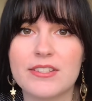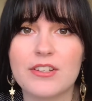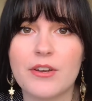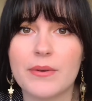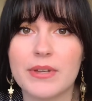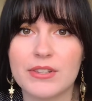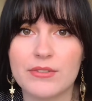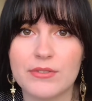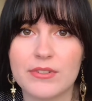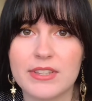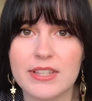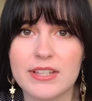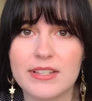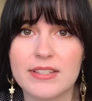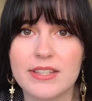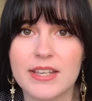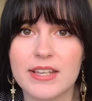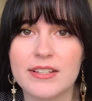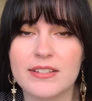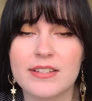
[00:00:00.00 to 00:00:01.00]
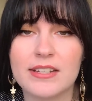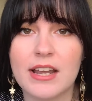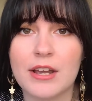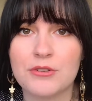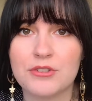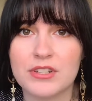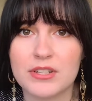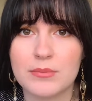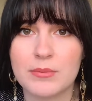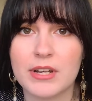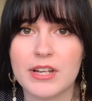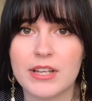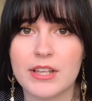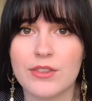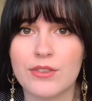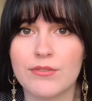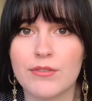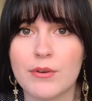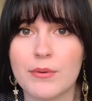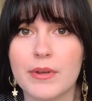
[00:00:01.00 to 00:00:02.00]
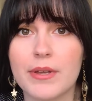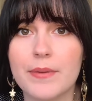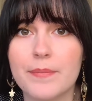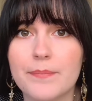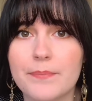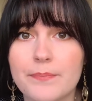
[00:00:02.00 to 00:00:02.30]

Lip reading: going through these things and how she's working through it.